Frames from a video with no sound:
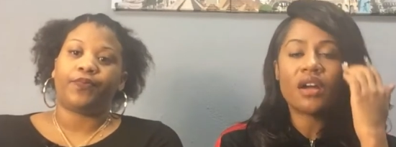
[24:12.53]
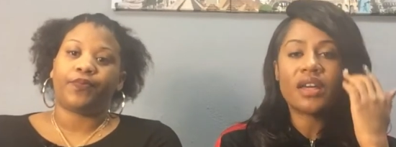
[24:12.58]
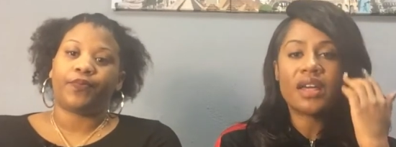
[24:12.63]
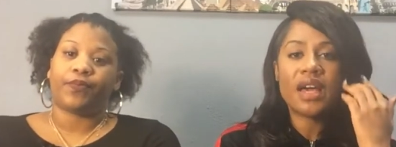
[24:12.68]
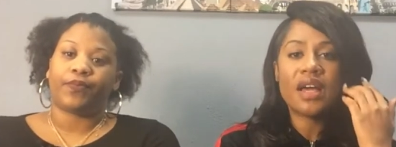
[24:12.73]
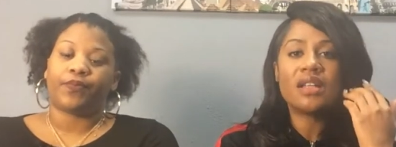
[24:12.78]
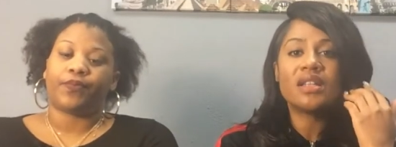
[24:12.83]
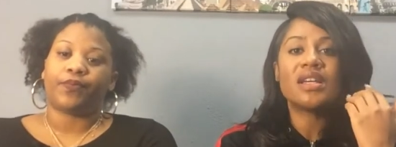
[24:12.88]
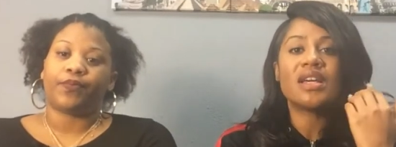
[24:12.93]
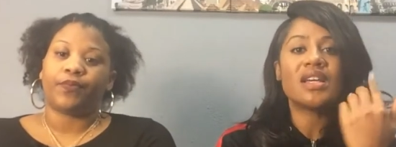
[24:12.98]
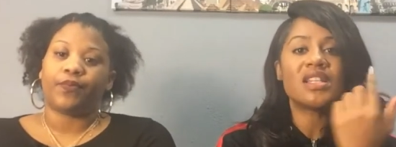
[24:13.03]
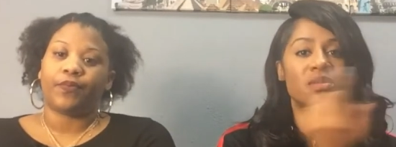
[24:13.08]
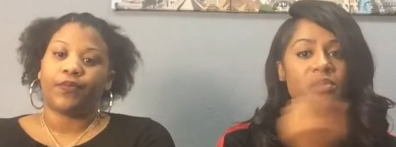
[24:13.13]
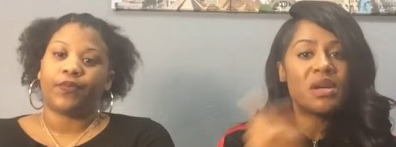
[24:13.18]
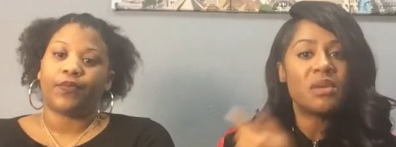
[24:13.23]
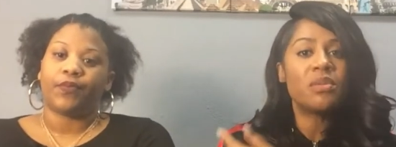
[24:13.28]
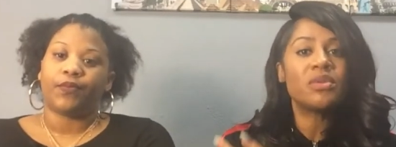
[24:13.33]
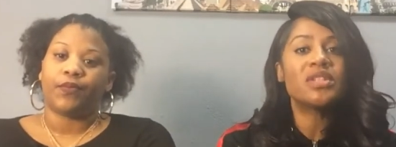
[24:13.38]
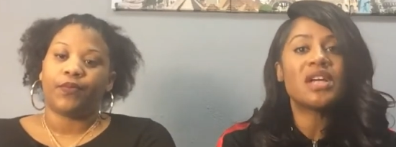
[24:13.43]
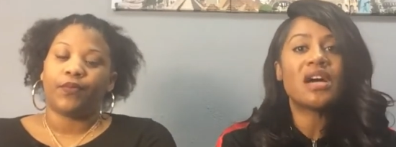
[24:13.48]
Speaker 1: Kelly, it's
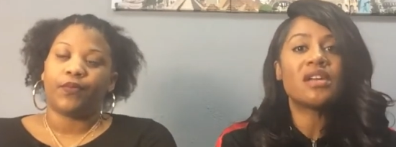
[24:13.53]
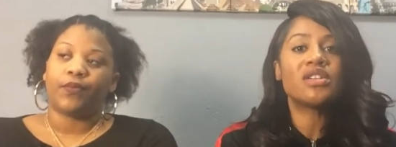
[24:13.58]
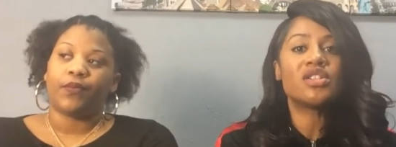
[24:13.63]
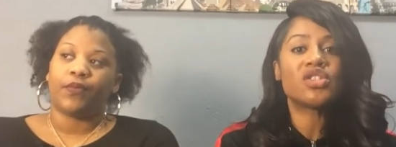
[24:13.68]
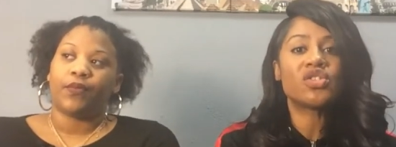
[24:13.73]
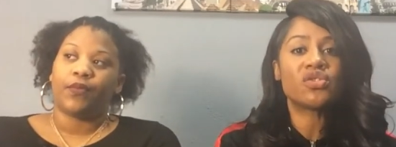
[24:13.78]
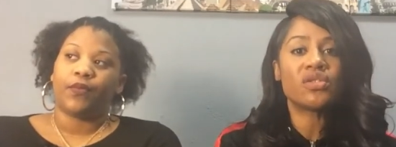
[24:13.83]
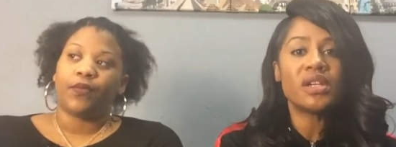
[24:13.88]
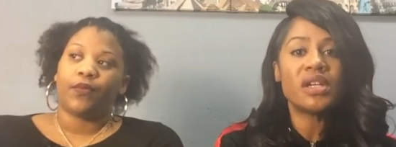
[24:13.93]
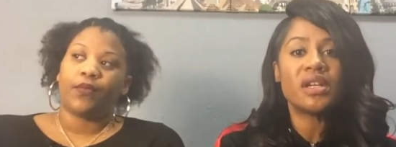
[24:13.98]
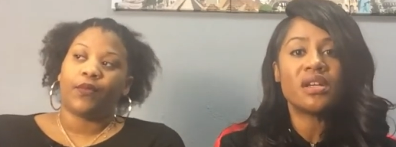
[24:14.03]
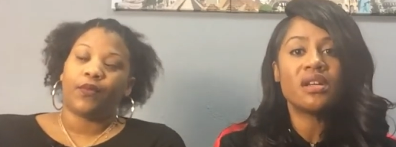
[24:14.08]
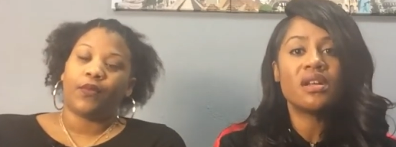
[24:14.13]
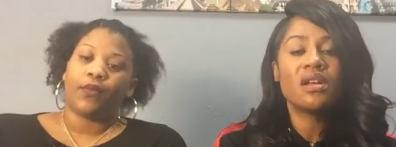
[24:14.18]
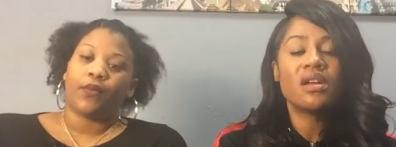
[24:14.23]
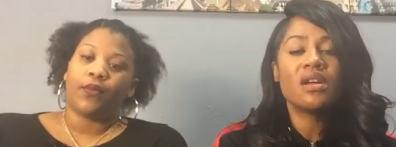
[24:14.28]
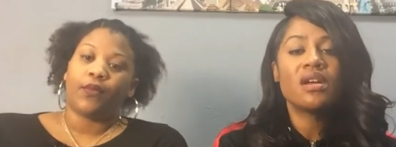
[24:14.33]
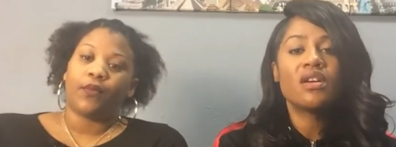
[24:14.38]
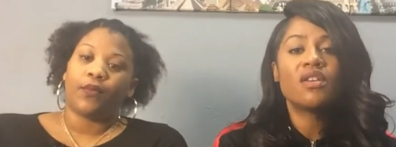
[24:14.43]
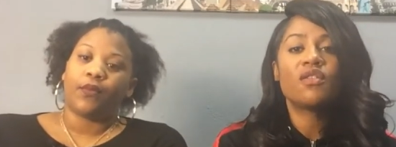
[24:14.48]
people down the street
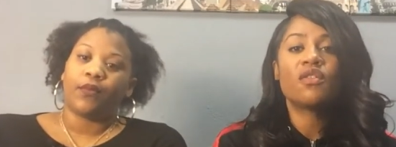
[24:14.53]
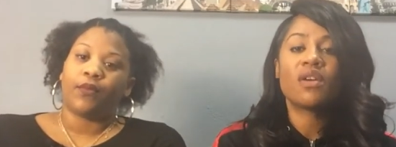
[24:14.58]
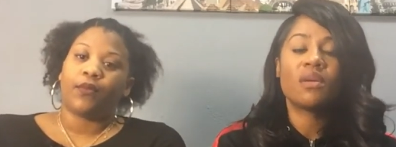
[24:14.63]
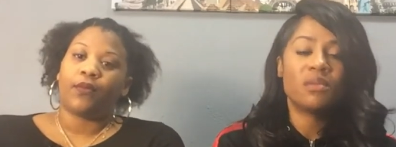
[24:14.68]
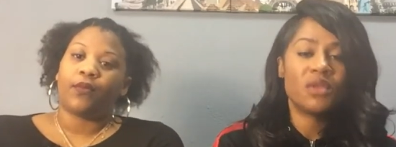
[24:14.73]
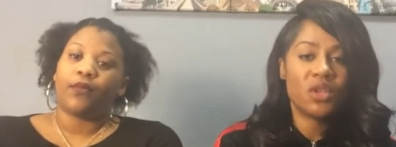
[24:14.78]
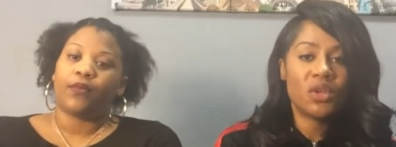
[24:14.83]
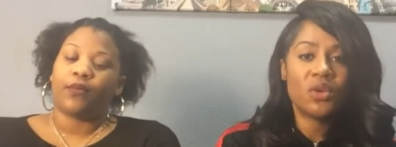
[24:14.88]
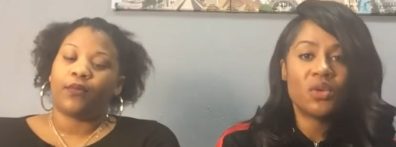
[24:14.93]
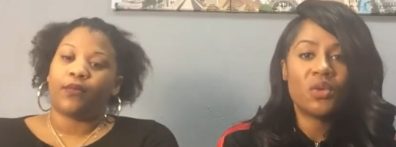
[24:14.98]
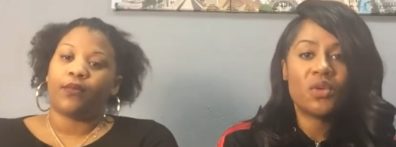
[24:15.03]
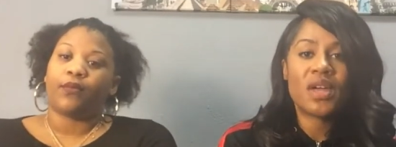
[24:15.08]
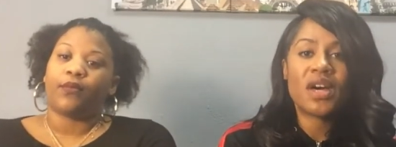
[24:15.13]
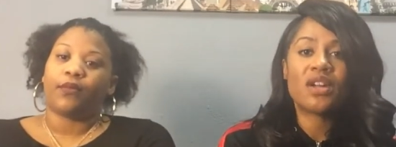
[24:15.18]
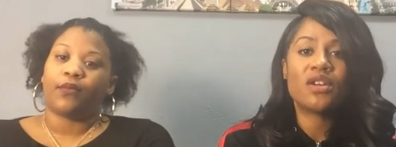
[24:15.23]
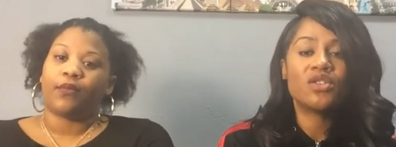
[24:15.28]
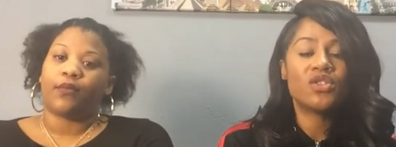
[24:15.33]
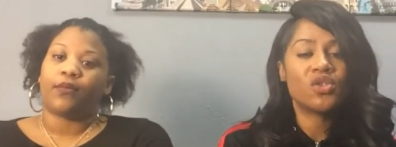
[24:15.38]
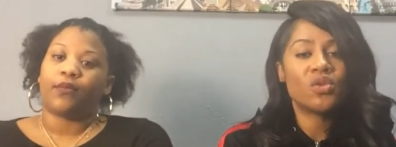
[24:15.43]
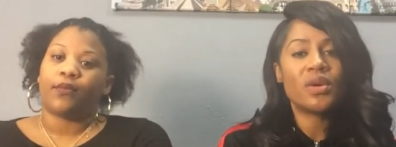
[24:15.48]
from you that
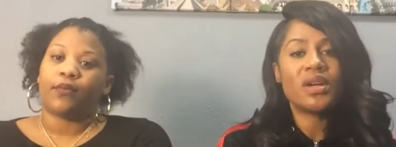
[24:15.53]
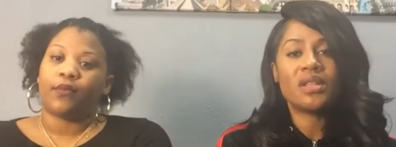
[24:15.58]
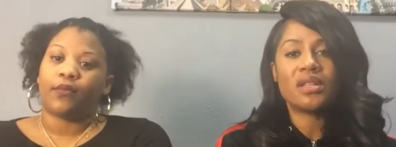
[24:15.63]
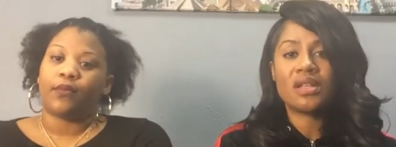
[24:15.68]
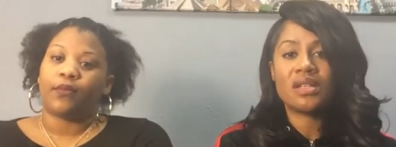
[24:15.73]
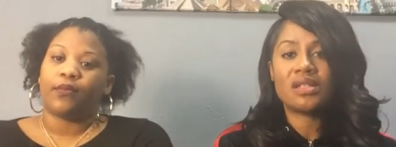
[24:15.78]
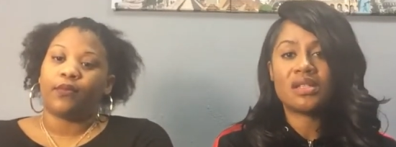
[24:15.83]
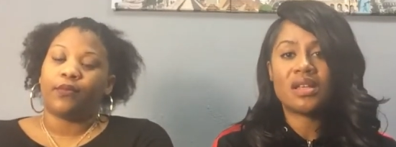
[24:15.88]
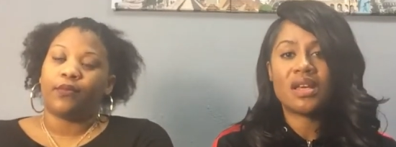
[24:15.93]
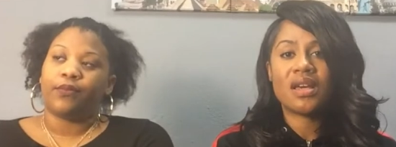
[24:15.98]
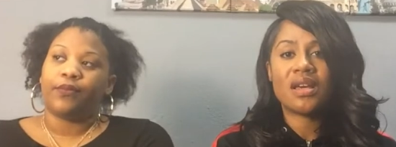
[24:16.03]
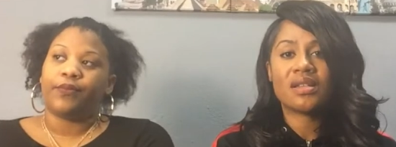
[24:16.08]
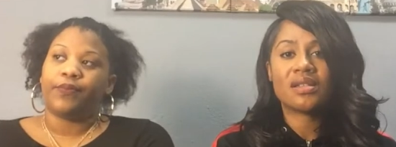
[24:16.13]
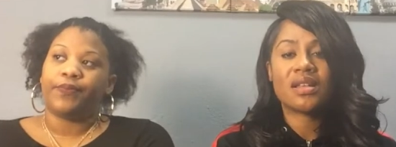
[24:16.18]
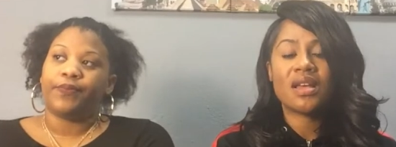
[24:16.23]
are doing these things.